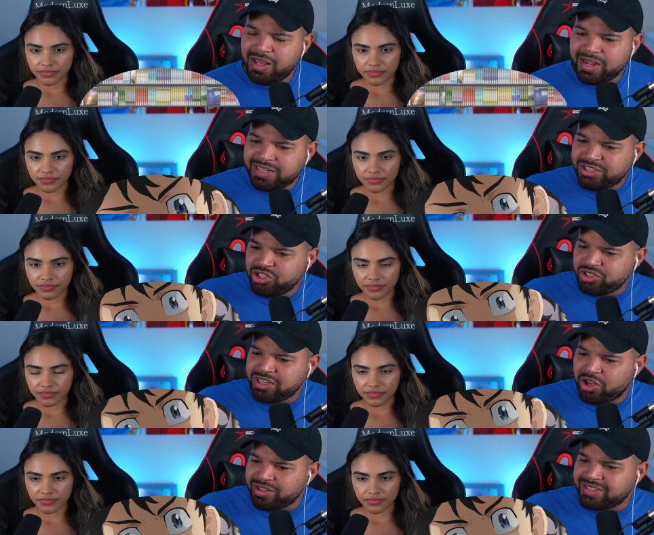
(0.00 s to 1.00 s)
Speaker 1: Because it's
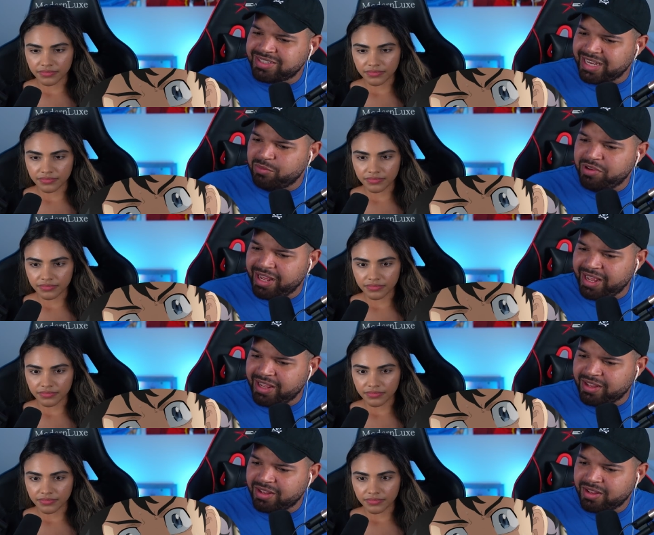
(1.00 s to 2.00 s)
usually on the same
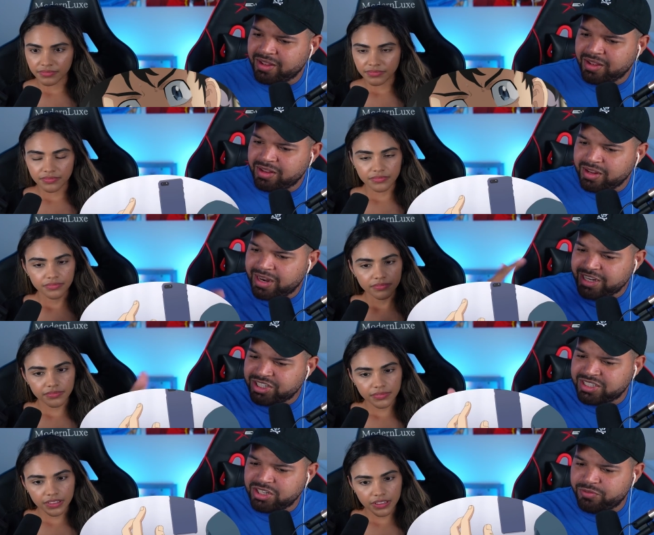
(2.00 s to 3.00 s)
day, like
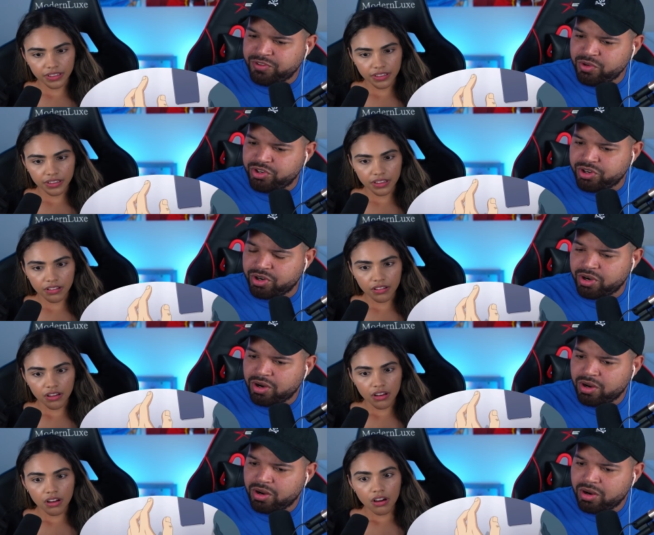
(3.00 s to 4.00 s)
just in the future.
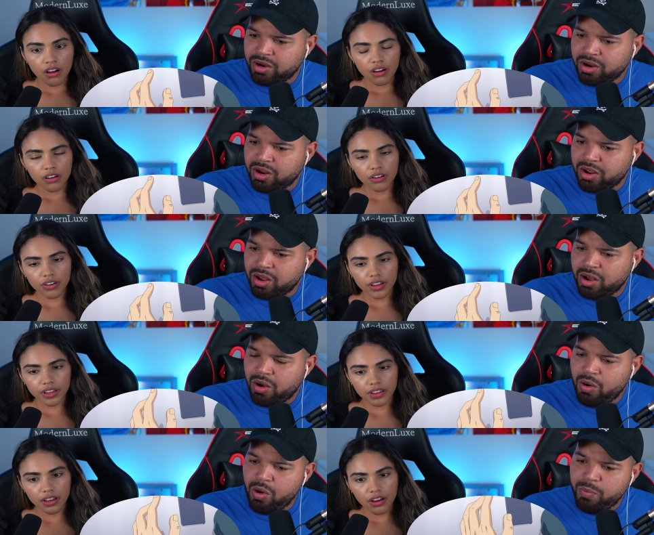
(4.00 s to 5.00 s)
Okay.
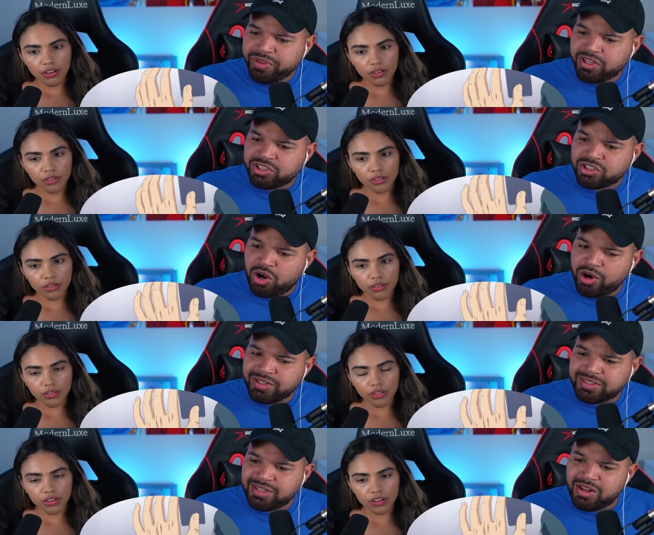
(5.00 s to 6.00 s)
Oh, but oh. the scar oh.
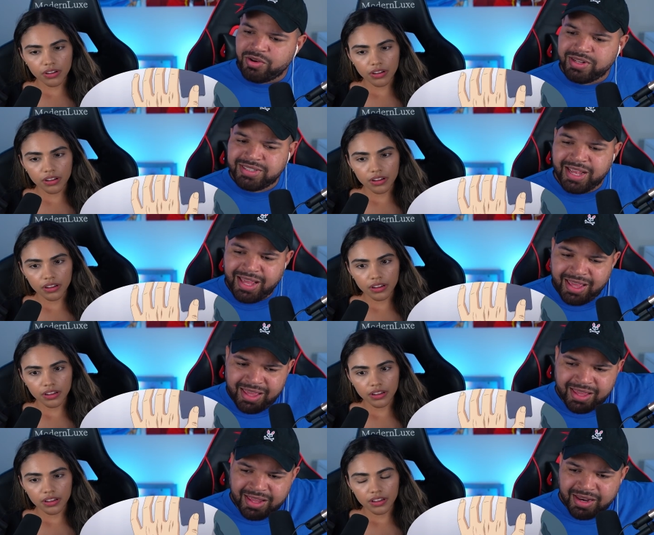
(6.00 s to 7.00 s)
is still on his
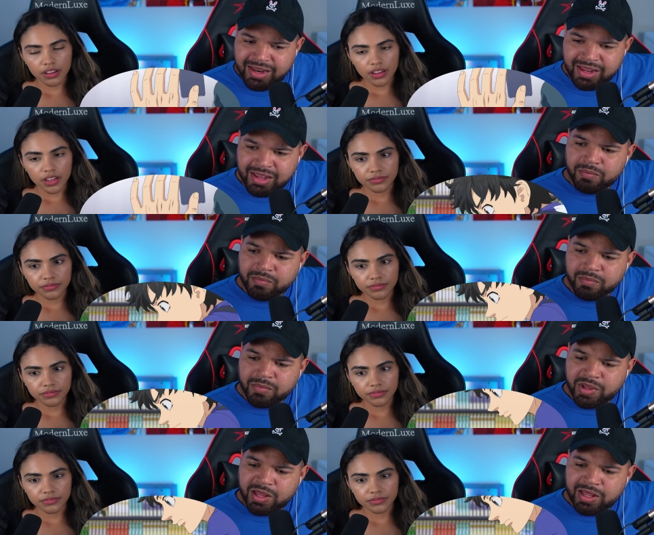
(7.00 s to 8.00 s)
hand.
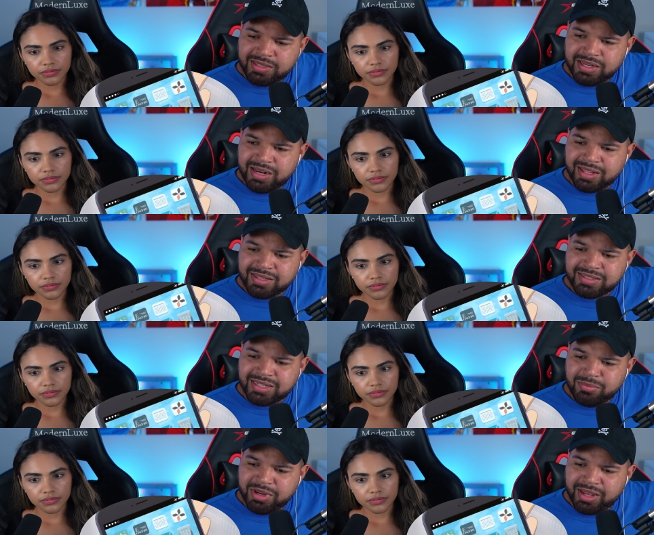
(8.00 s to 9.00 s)
Is it not the
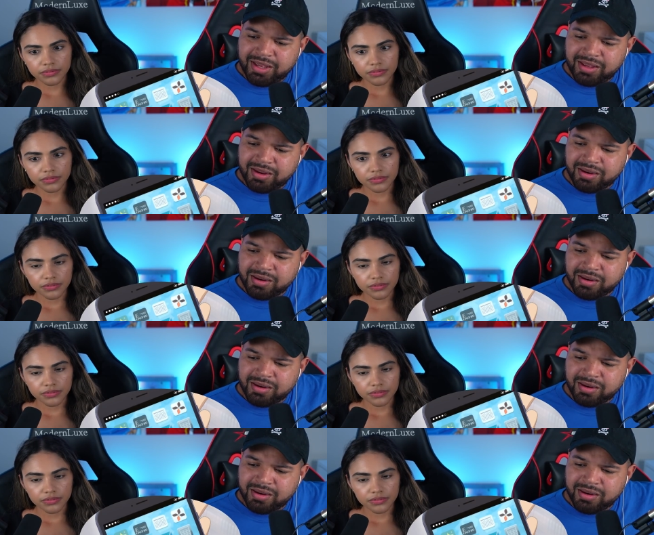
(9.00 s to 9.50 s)
same day?